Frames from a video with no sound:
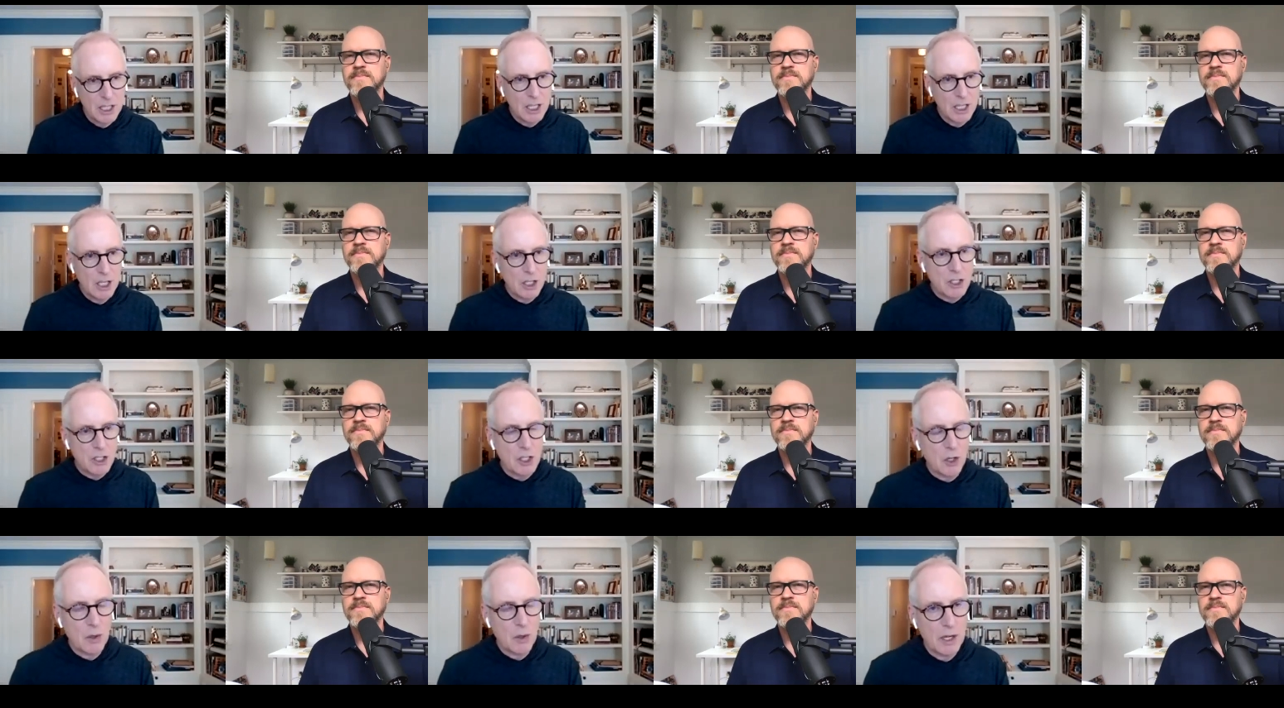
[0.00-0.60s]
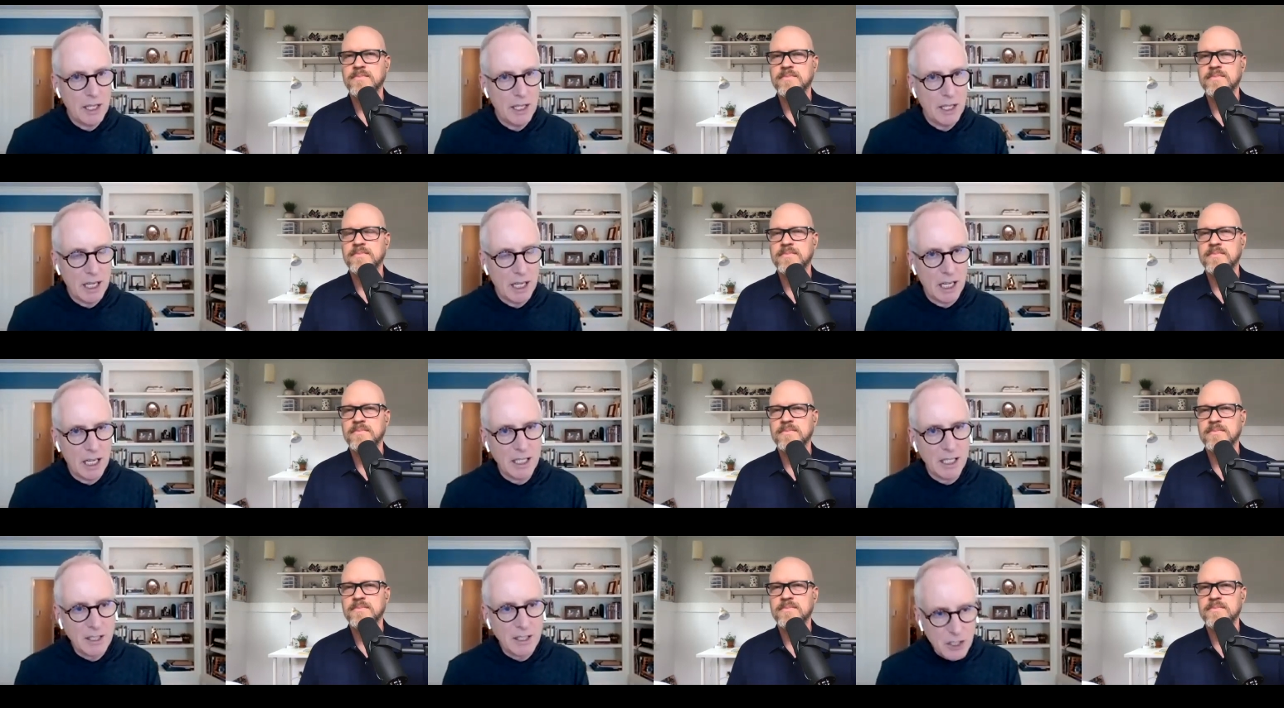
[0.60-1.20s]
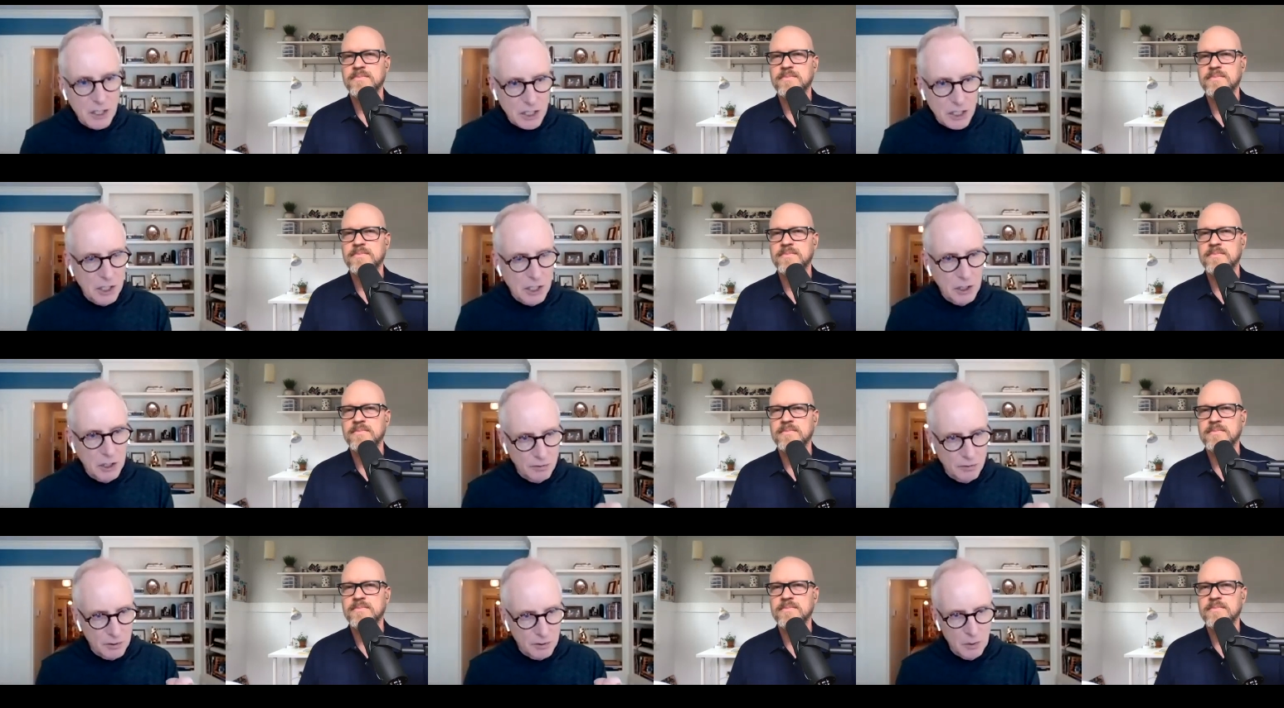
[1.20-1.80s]
Speaker 1: So an
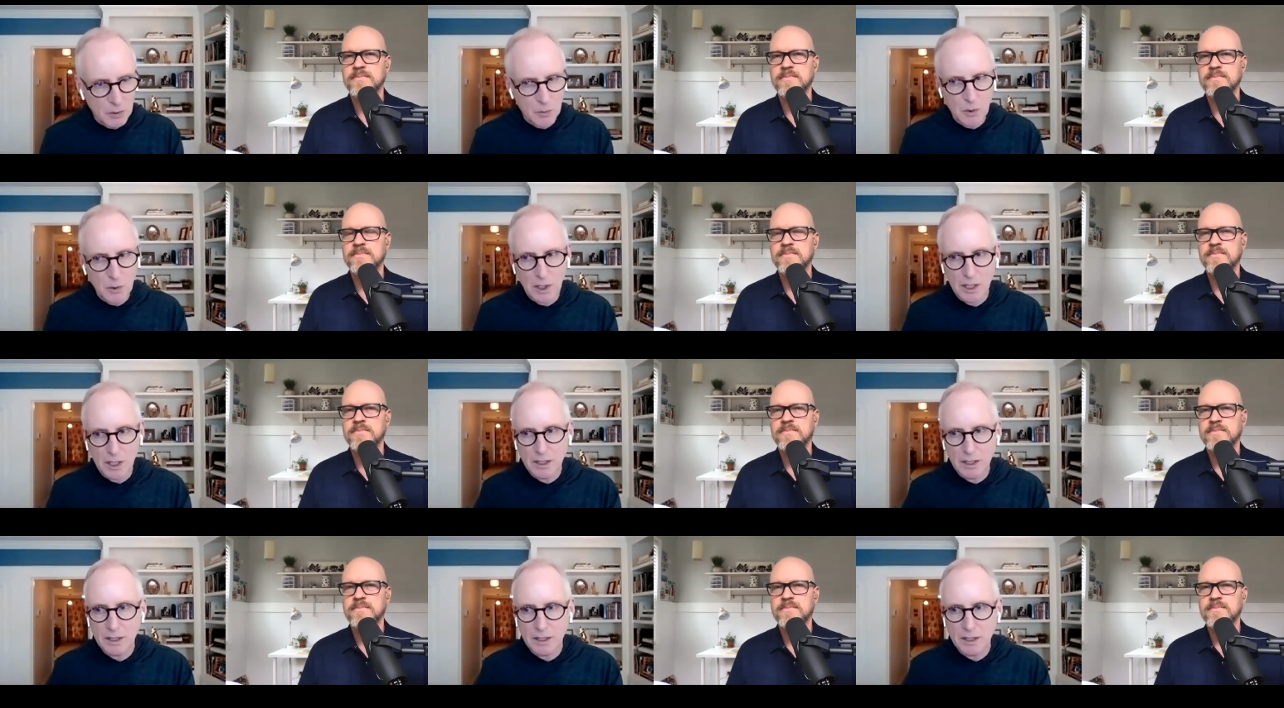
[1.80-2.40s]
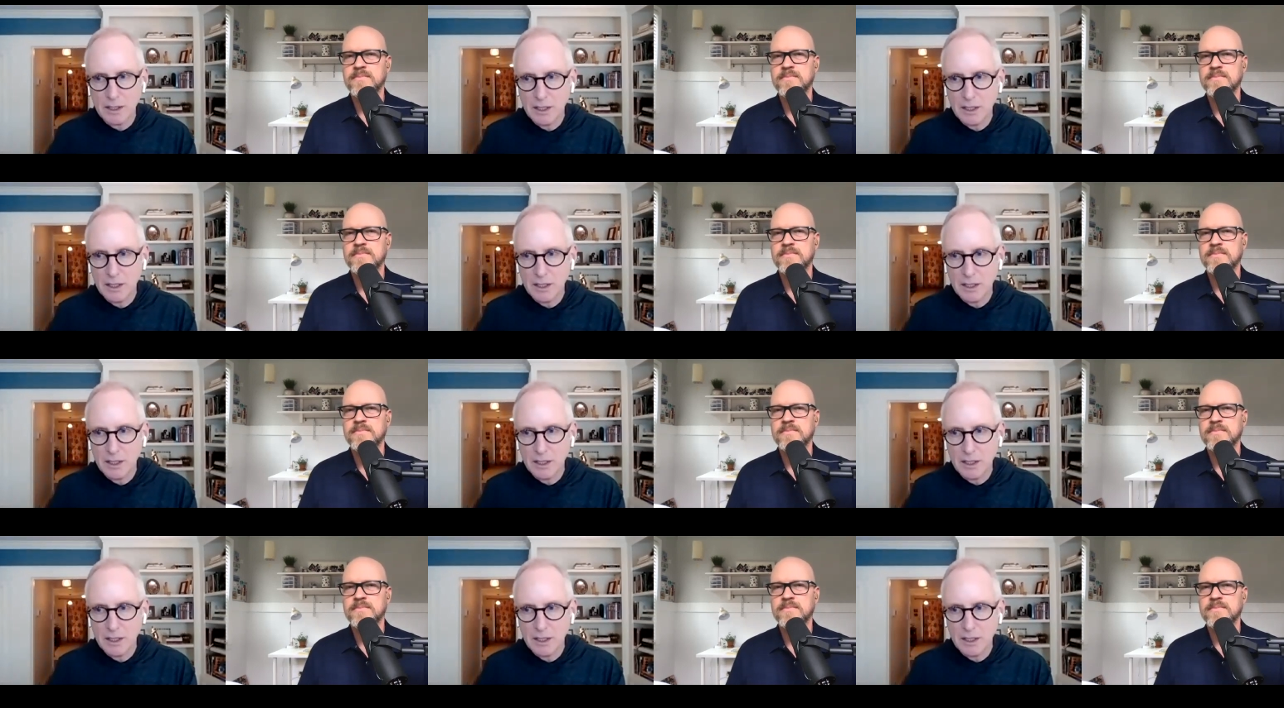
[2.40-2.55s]
unskillful one